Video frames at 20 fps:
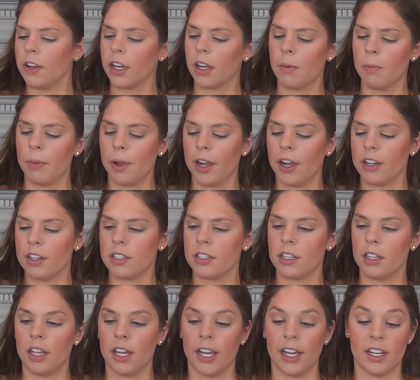it compares
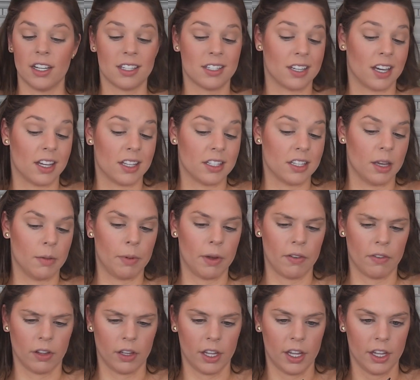to the Anastasia
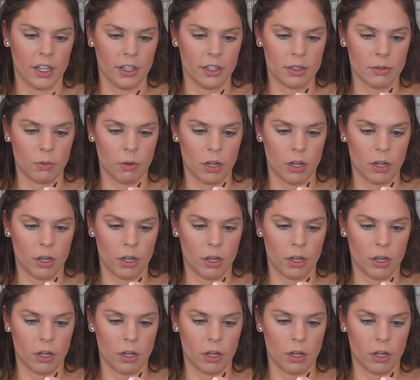Beverly Hills